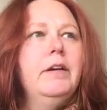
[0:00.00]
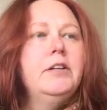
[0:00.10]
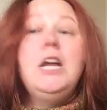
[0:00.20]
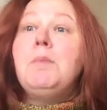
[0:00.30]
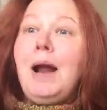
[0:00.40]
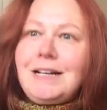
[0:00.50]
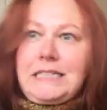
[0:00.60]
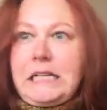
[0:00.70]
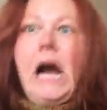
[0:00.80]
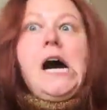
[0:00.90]

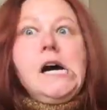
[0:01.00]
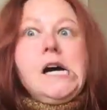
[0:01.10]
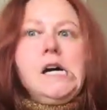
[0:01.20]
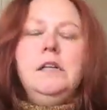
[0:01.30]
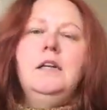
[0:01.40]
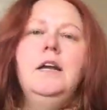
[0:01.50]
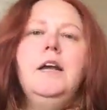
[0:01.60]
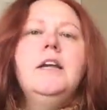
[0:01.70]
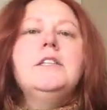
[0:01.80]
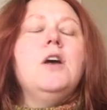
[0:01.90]
Shamrocks. Oh.
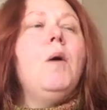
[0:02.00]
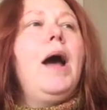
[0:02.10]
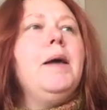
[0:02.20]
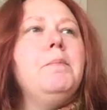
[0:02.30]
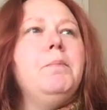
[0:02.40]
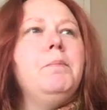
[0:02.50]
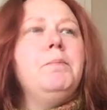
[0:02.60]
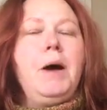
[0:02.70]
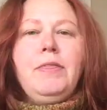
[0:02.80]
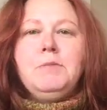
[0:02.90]
So I
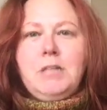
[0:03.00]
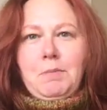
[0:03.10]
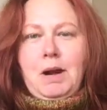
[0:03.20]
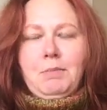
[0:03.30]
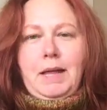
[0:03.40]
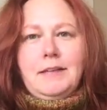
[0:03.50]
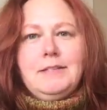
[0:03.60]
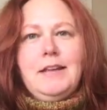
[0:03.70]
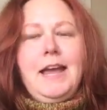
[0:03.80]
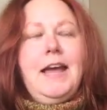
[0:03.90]
bought them shamrock
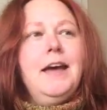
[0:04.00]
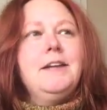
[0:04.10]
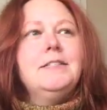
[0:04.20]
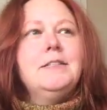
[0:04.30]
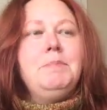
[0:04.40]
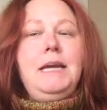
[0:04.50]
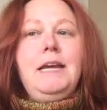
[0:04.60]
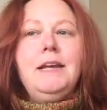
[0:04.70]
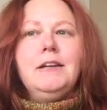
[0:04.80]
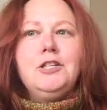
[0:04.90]
plants, and
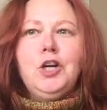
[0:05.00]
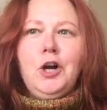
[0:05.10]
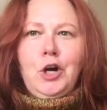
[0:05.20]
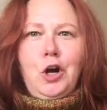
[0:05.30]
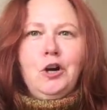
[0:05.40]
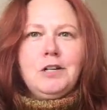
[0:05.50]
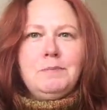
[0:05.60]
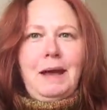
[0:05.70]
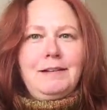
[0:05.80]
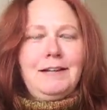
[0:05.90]
Sabine took hers
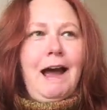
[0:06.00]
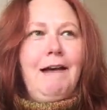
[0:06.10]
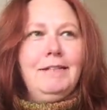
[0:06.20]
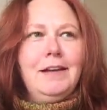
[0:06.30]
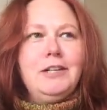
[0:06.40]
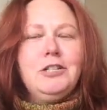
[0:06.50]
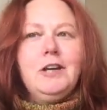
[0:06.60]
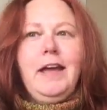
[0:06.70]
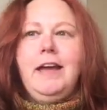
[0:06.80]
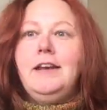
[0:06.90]
back to college
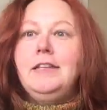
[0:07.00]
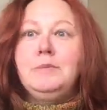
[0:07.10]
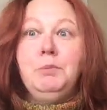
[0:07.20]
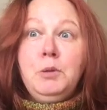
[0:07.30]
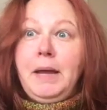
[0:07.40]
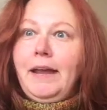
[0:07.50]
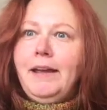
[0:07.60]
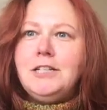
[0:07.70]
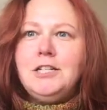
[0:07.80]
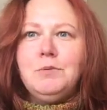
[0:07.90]
and it's blooming
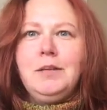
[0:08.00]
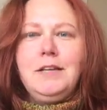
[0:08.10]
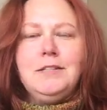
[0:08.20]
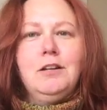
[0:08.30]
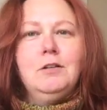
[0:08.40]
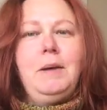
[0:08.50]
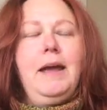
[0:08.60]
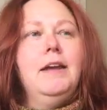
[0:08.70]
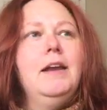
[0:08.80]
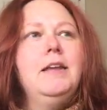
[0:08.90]
and she's really tickled by
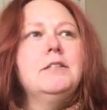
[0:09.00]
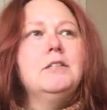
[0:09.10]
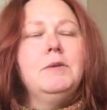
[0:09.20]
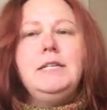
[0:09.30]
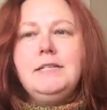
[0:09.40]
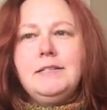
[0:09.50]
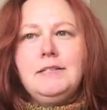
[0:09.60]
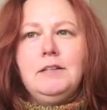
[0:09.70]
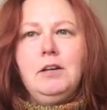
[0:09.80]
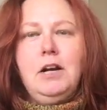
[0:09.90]
it. And Sarita's is
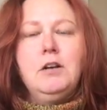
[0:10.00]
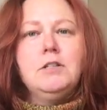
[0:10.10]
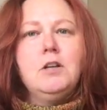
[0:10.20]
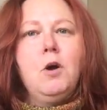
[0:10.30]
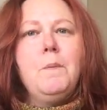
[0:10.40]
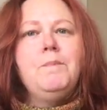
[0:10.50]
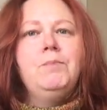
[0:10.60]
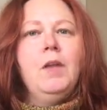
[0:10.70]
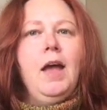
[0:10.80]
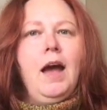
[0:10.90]
still here. So
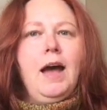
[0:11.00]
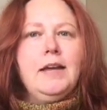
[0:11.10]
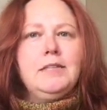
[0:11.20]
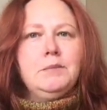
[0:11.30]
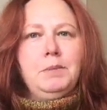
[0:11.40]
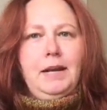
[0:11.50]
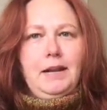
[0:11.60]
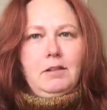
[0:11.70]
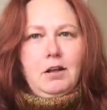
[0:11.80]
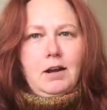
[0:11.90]
I split it.
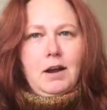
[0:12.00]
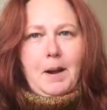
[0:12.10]
Look.